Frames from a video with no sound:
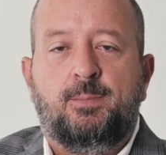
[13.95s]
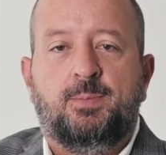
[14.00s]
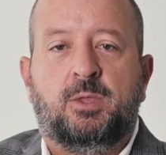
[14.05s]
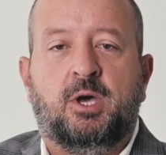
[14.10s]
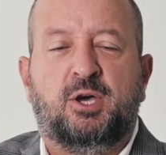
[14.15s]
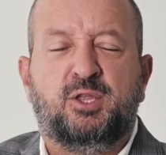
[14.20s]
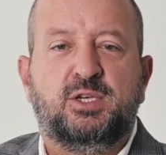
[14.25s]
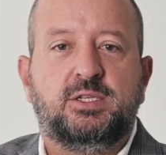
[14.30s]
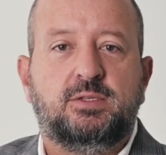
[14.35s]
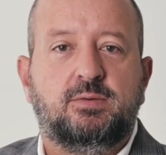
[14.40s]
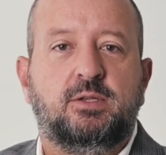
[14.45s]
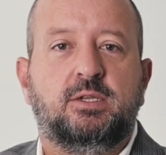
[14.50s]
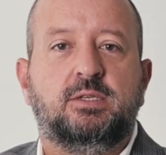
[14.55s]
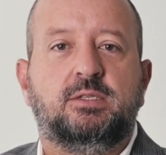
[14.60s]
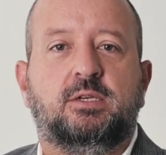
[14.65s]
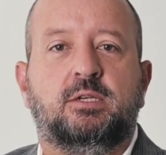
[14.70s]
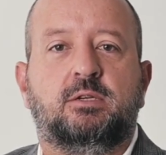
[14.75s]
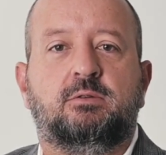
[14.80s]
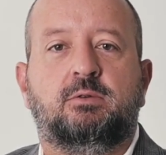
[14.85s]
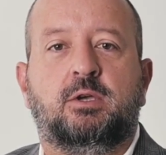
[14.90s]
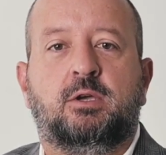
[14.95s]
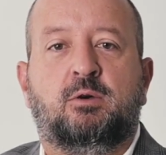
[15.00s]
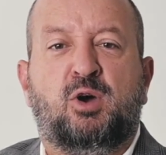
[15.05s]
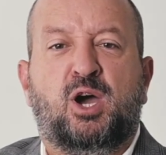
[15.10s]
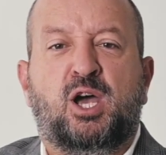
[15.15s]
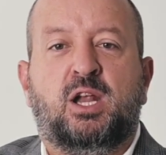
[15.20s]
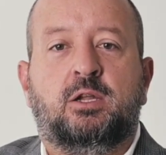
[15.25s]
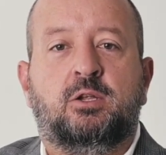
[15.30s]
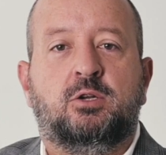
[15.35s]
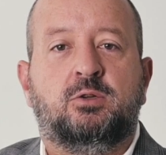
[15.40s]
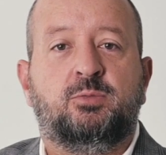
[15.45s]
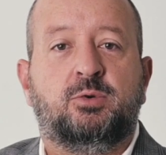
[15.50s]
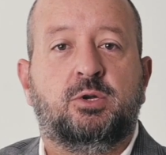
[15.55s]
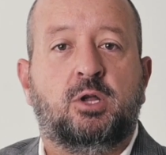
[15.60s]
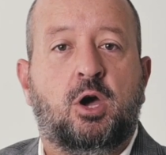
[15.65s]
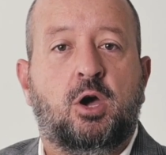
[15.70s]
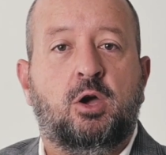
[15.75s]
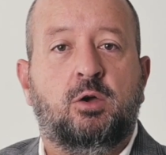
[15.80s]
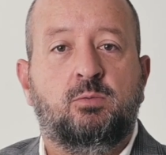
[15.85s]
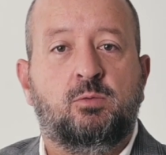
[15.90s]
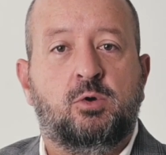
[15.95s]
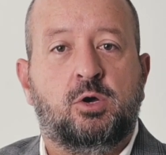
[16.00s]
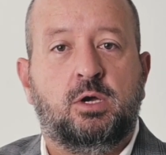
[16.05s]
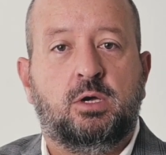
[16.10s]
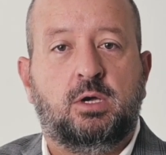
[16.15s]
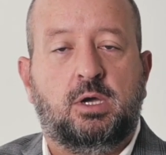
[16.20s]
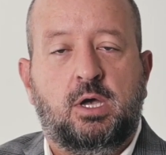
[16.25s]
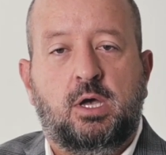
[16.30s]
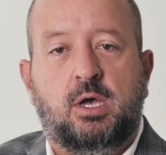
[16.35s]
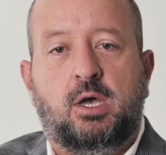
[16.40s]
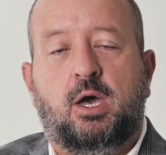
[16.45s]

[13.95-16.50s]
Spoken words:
Now this one is going to require a little bit of homework